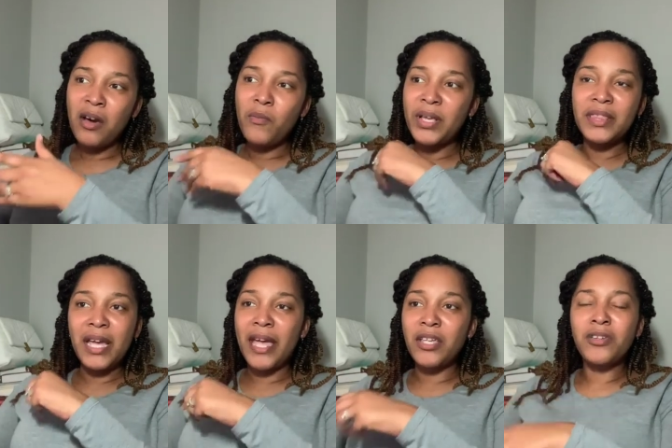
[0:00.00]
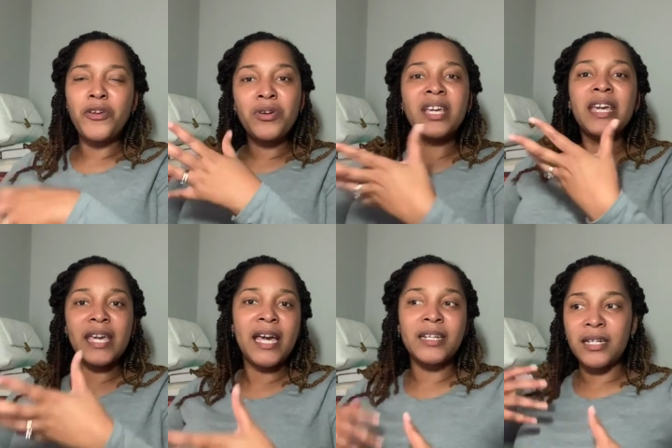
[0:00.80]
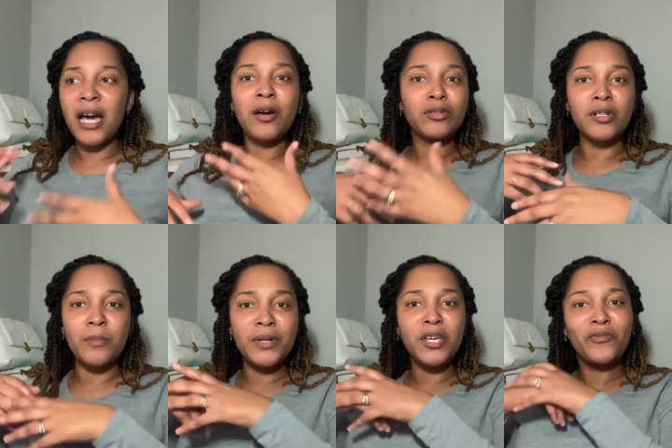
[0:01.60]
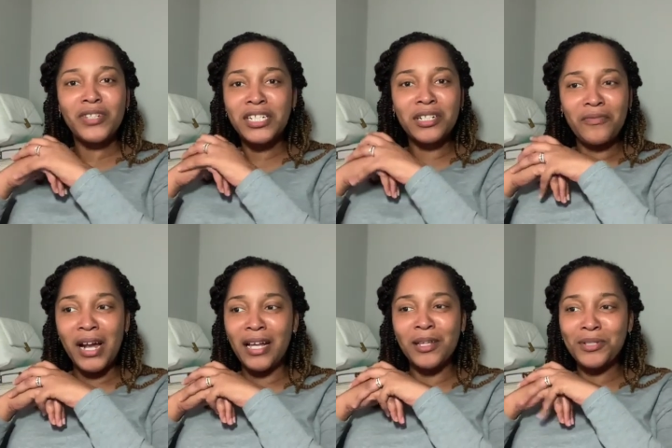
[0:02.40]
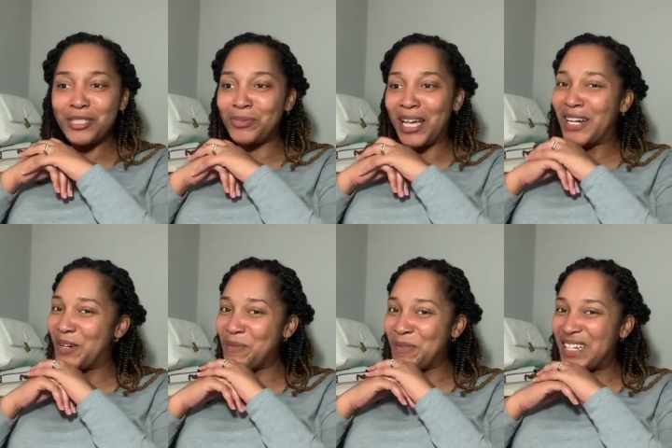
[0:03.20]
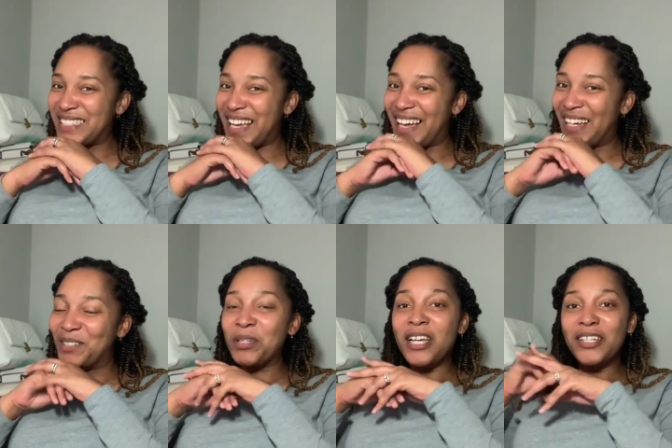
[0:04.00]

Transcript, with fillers: with that, you know, you can get kind of caught up and your flesh can rattle low because you be like, girl, remember that time?